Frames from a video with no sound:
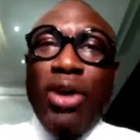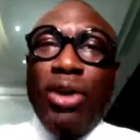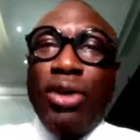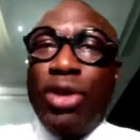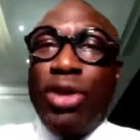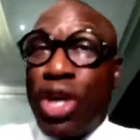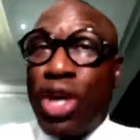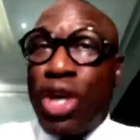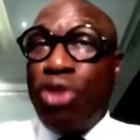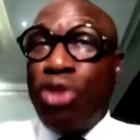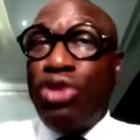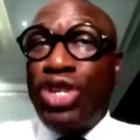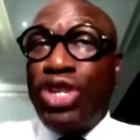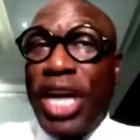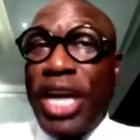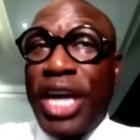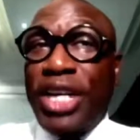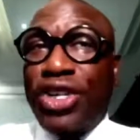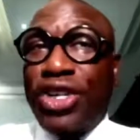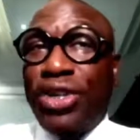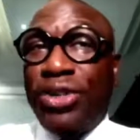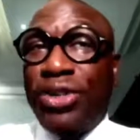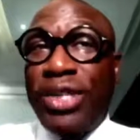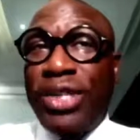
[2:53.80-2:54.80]

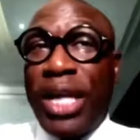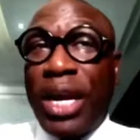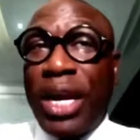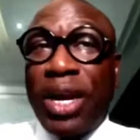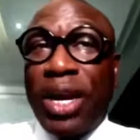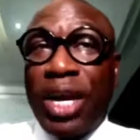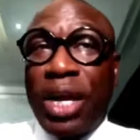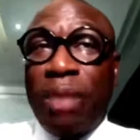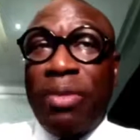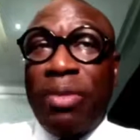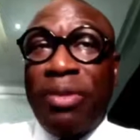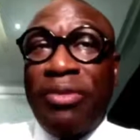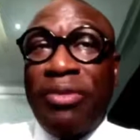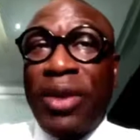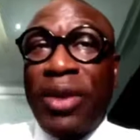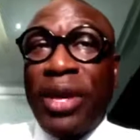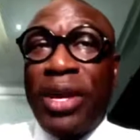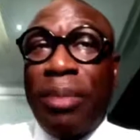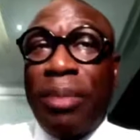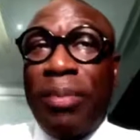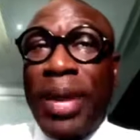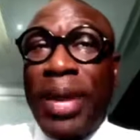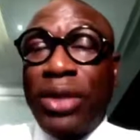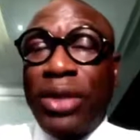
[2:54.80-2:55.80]
negotiations that are going to be
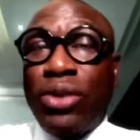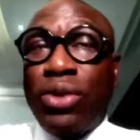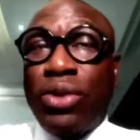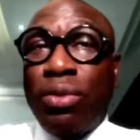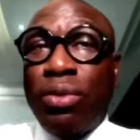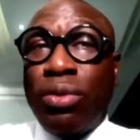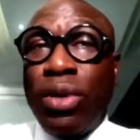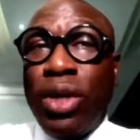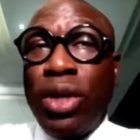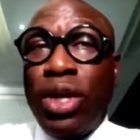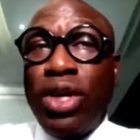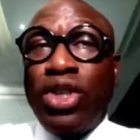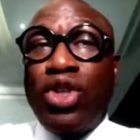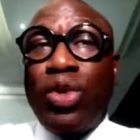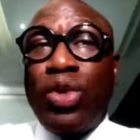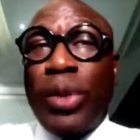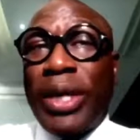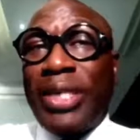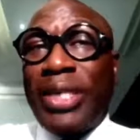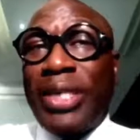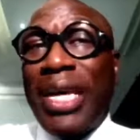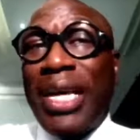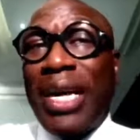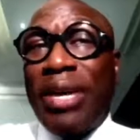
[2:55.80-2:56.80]
fundamental to
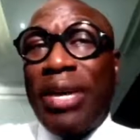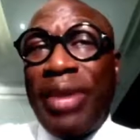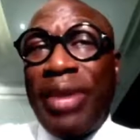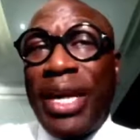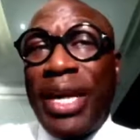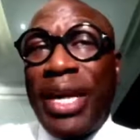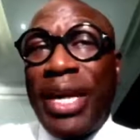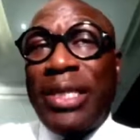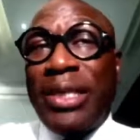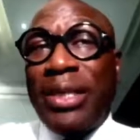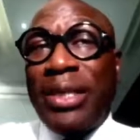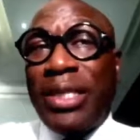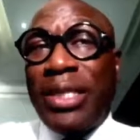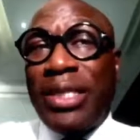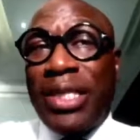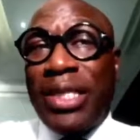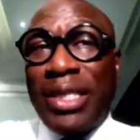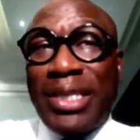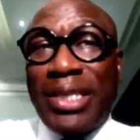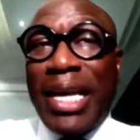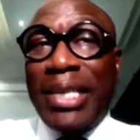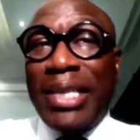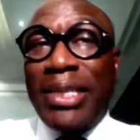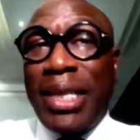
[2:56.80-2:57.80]
accelerating the
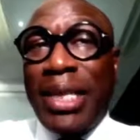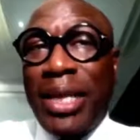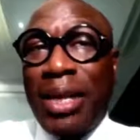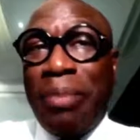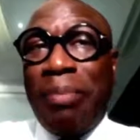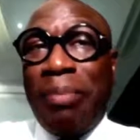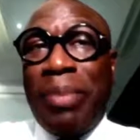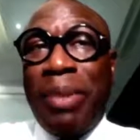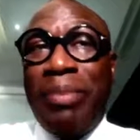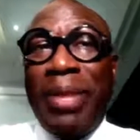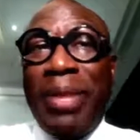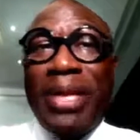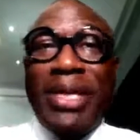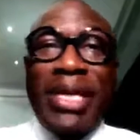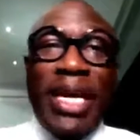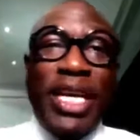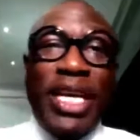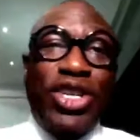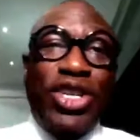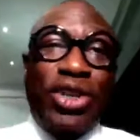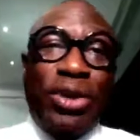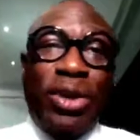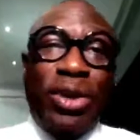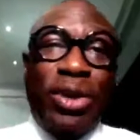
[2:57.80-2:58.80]
success and
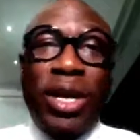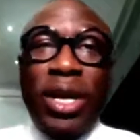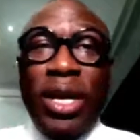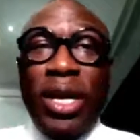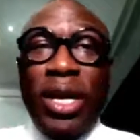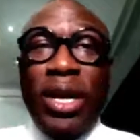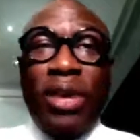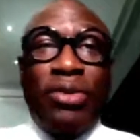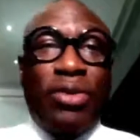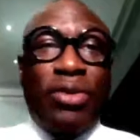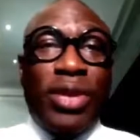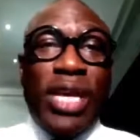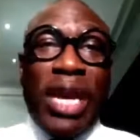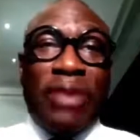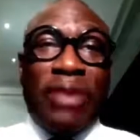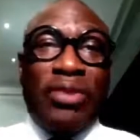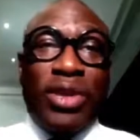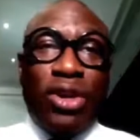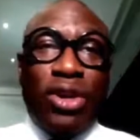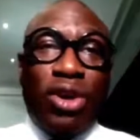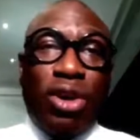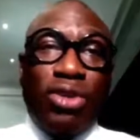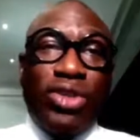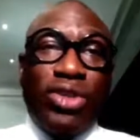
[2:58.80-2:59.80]
implementation for the
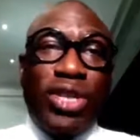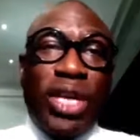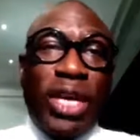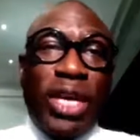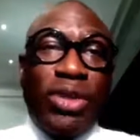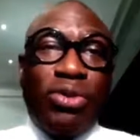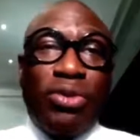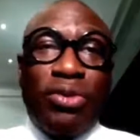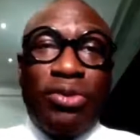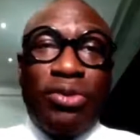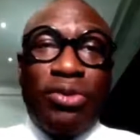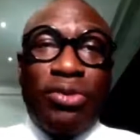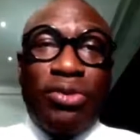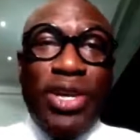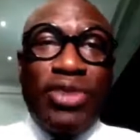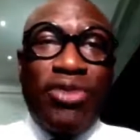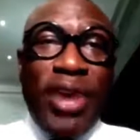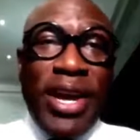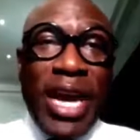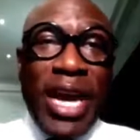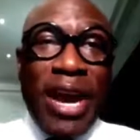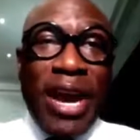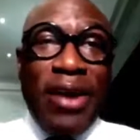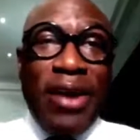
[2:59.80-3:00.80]
African Continental Free
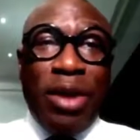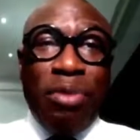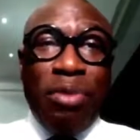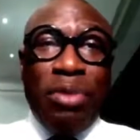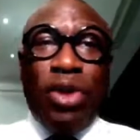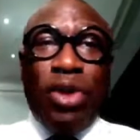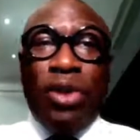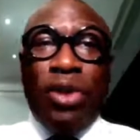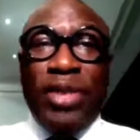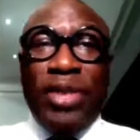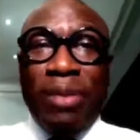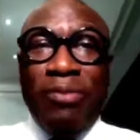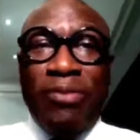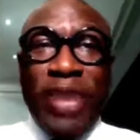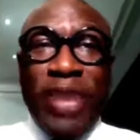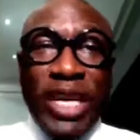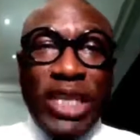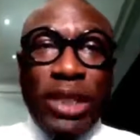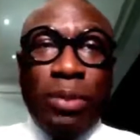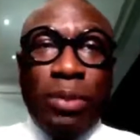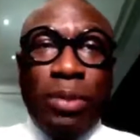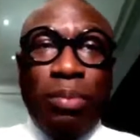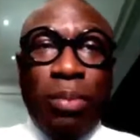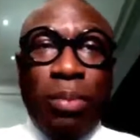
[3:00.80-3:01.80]
Trade Area. We've got the
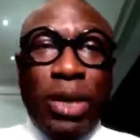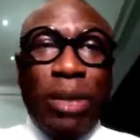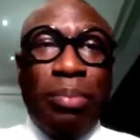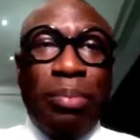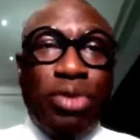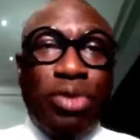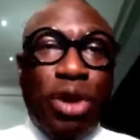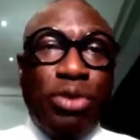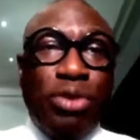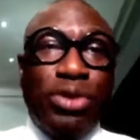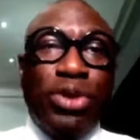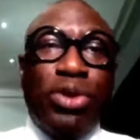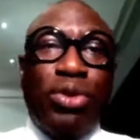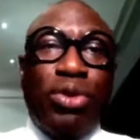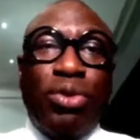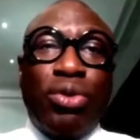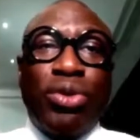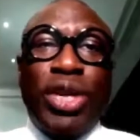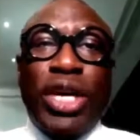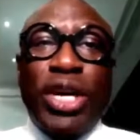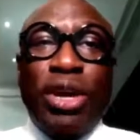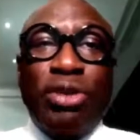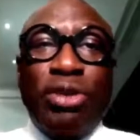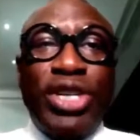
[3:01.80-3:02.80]
investment protocol
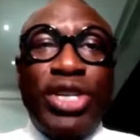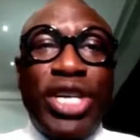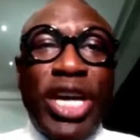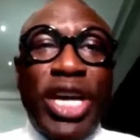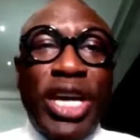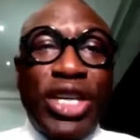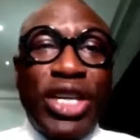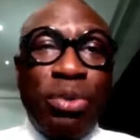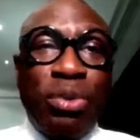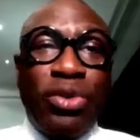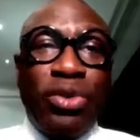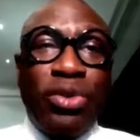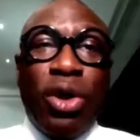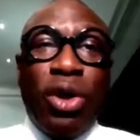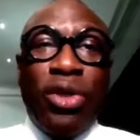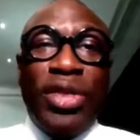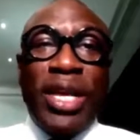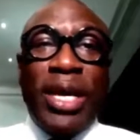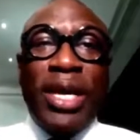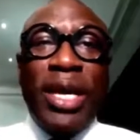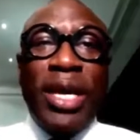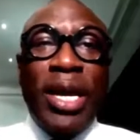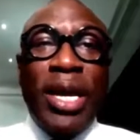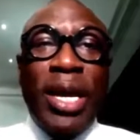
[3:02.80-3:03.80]
negotiation, we've got
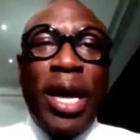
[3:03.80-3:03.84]
the